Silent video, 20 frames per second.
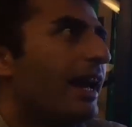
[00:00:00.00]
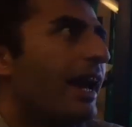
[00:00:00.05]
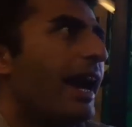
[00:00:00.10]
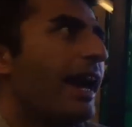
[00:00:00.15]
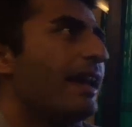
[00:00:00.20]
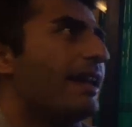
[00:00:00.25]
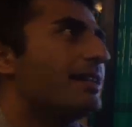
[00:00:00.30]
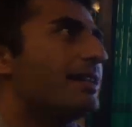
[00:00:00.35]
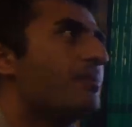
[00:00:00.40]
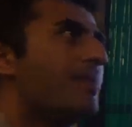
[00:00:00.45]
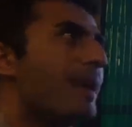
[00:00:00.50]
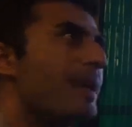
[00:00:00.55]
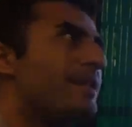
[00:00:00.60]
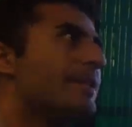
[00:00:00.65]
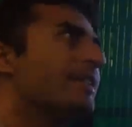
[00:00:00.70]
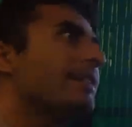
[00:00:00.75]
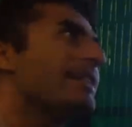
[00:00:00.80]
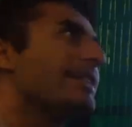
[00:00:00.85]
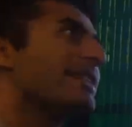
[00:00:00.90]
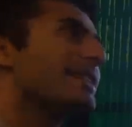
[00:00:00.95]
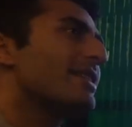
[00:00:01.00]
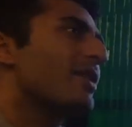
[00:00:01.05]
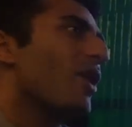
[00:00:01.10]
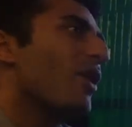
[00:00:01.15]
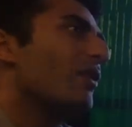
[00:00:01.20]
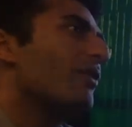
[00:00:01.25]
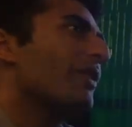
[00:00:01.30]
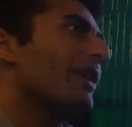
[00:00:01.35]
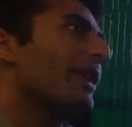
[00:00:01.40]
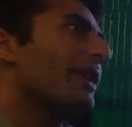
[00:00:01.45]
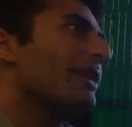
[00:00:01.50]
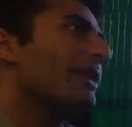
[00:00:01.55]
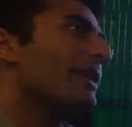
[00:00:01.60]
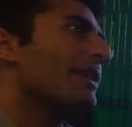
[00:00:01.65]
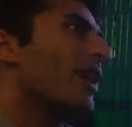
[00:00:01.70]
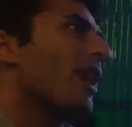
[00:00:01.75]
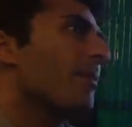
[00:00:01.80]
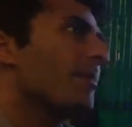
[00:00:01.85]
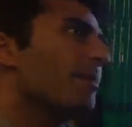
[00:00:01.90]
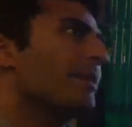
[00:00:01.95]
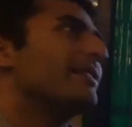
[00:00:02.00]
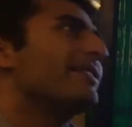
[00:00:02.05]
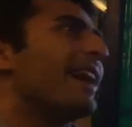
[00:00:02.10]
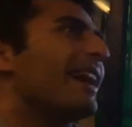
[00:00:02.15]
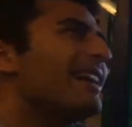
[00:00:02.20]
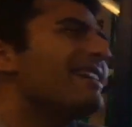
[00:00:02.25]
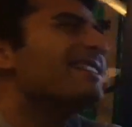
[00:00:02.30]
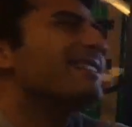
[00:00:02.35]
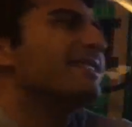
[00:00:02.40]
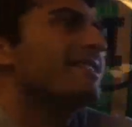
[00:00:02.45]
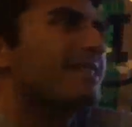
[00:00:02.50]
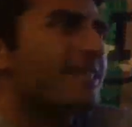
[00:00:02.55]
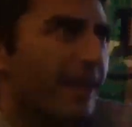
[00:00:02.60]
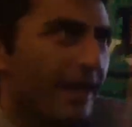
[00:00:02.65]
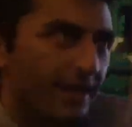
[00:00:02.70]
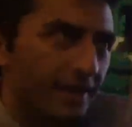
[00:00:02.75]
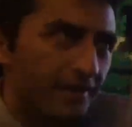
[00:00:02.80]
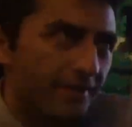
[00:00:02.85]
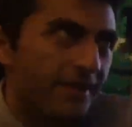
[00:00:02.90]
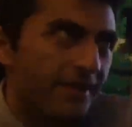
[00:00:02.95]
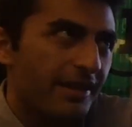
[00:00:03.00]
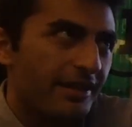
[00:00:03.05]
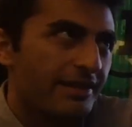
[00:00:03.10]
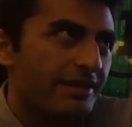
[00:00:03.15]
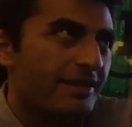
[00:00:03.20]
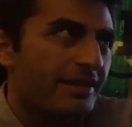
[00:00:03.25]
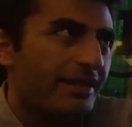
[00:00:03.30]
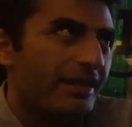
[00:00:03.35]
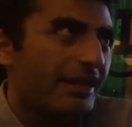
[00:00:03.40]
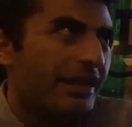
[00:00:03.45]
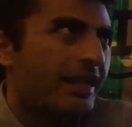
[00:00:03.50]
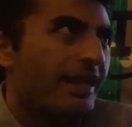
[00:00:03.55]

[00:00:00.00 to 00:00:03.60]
And it's basically solving the computation side of things.